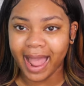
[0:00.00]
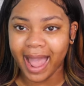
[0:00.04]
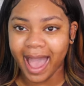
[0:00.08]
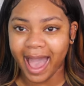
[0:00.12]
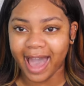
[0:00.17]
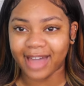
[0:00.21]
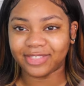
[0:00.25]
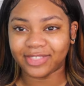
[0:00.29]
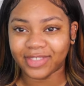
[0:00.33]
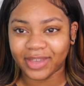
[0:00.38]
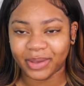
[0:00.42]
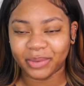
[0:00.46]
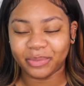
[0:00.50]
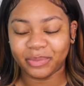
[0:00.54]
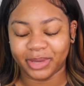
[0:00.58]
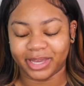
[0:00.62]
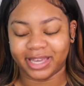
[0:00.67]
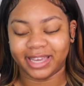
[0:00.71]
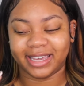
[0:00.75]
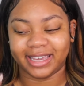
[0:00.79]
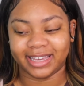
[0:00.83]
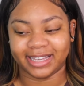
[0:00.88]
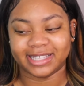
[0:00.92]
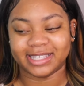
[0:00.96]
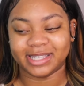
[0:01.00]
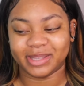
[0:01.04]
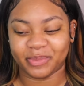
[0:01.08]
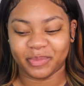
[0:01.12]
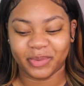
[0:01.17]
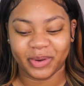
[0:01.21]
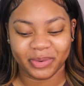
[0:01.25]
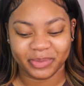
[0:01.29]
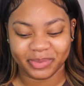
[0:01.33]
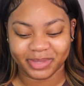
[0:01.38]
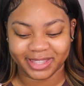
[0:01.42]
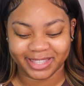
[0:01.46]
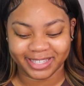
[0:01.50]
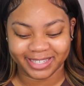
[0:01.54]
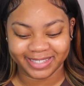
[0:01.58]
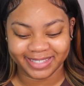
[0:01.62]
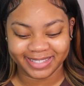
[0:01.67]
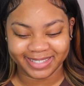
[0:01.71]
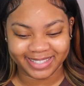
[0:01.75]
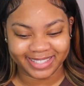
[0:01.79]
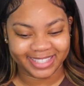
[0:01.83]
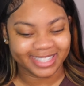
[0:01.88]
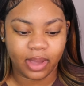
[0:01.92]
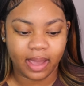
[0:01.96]
I think we can get somewhere with
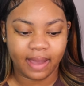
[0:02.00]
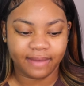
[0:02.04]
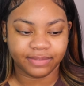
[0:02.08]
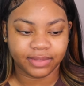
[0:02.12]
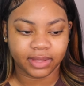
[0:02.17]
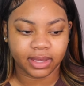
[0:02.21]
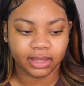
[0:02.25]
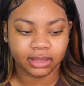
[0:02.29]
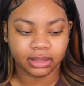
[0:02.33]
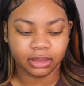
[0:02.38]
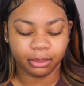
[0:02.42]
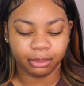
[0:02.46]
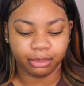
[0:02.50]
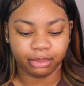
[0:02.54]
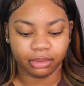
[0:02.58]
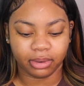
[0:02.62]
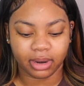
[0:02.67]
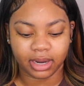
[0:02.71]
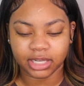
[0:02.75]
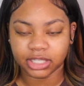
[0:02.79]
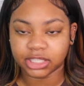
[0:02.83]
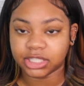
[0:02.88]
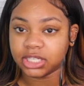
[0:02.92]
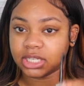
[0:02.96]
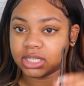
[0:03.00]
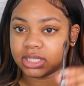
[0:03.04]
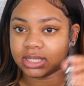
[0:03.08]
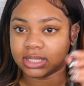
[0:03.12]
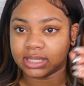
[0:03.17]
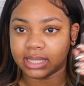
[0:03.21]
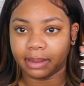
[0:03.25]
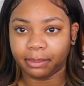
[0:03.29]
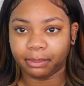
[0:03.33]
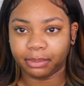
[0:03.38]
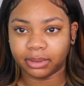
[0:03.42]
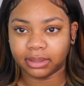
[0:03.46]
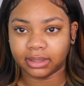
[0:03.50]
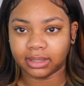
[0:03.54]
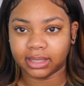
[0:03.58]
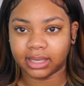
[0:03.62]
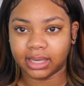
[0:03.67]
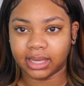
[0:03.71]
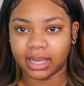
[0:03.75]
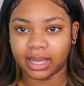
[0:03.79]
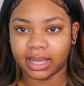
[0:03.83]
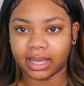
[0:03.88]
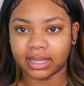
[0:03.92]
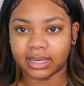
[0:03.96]
this. You have to get the brush
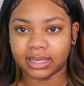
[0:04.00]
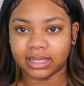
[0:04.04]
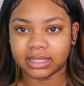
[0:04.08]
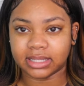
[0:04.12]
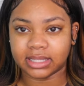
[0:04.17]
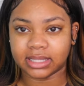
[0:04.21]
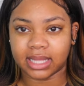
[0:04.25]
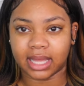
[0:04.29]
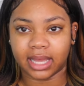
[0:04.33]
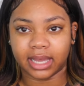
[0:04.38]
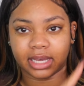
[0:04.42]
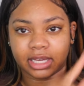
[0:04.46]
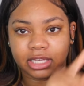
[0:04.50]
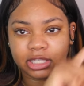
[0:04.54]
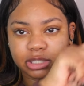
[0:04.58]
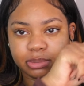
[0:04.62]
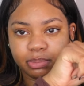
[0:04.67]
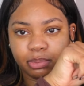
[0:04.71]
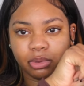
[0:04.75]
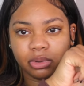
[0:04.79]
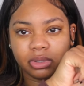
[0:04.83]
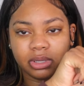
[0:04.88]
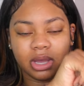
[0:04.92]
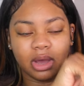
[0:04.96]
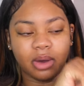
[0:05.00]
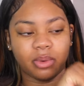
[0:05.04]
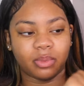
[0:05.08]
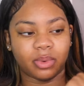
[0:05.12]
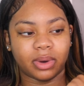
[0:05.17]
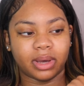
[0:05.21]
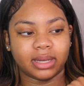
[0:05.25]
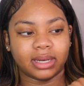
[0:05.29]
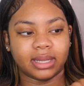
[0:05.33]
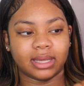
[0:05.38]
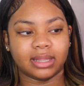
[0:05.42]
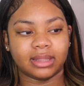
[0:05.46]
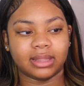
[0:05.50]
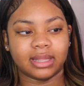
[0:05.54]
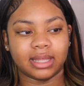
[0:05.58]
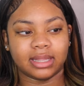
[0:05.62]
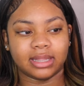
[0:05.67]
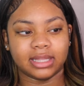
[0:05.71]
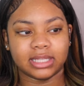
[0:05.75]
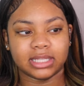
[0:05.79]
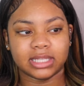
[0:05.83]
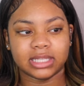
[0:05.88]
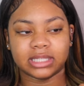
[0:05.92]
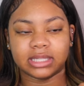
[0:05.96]
separately, and it's like a spoolie on one, and
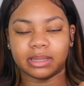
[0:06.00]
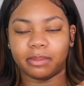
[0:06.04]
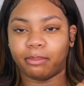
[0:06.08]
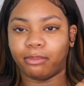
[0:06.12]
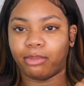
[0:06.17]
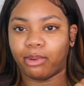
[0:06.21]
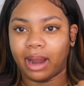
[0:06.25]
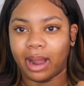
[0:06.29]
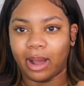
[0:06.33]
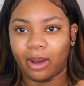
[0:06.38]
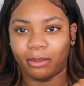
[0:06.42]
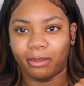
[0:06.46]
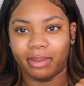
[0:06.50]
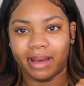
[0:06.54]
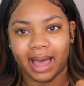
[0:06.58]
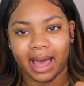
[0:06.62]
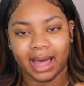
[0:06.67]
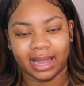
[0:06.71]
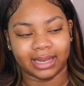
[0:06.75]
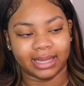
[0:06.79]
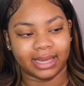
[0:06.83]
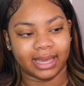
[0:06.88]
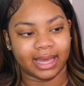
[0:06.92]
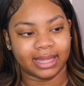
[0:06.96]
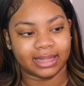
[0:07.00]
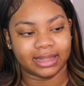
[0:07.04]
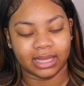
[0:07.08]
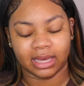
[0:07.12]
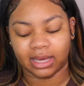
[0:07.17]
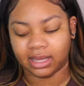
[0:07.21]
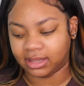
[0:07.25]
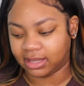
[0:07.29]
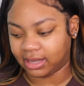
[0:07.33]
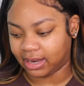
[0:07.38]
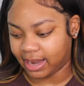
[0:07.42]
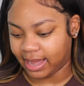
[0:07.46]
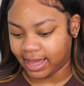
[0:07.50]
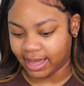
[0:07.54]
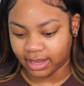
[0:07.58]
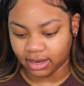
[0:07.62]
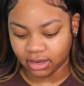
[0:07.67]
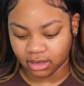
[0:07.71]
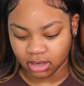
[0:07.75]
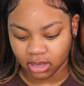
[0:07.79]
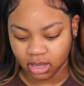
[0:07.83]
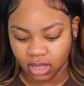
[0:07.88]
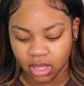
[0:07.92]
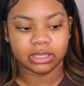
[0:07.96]
then this is the brow palette at the other
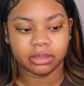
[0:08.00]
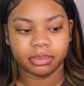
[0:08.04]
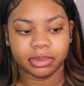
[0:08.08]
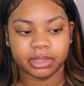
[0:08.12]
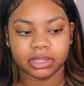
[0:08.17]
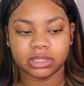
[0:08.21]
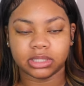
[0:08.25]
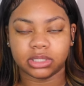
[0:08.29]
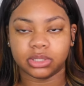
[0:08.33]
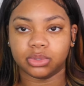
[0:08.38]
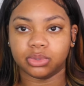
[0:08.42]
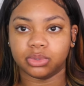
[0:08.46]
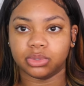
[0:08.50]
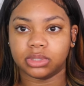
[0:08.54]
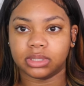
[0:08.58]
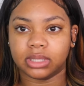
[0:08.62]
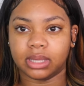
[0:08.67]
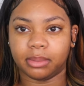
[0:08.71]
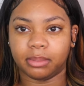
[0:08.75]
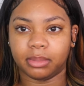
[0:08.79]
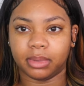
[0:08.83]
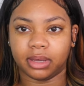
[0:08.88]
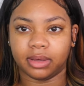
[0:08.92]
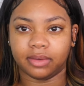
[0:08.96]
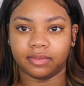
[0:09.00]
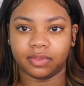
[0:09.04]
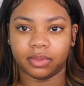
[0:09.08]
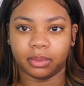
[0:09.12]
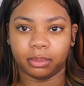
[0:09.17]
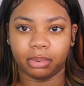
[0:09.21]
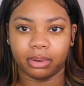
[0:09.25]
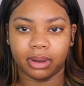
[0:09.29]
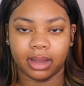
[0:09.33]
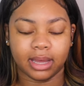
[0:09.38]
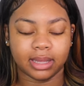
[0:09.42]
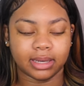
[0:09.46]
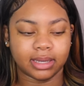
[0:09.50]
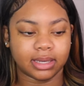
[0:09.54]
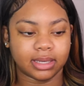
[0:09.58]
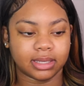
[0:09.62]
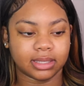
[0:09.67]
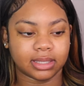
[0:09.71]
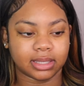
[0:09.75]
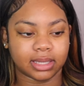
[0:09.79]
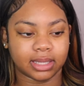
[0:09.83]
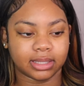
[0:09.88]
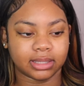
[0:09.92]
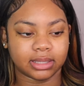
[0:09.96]
end. Dip into some of the
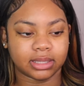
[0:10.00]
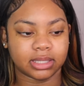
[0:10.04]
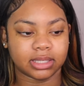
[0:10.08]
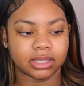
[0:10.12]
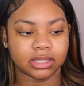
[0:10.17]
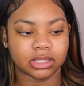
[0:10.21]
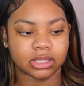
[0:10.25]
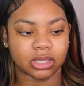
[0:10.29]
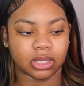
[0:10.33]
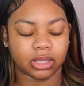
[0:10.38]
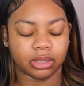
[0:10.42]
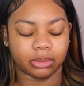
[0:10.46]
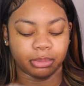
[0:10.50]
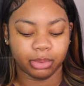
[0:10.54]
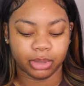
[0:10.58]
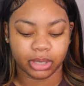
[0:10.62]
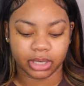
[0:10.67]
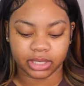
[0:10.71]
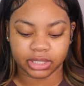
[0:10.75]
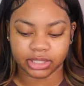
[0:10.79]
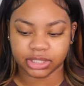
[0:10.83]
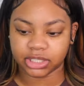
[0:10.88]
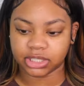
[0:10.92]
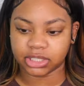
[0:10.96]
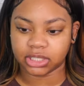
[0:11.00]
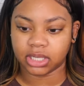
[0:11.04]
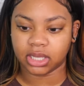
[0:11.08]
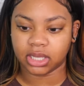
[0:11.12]
product like this on the brush.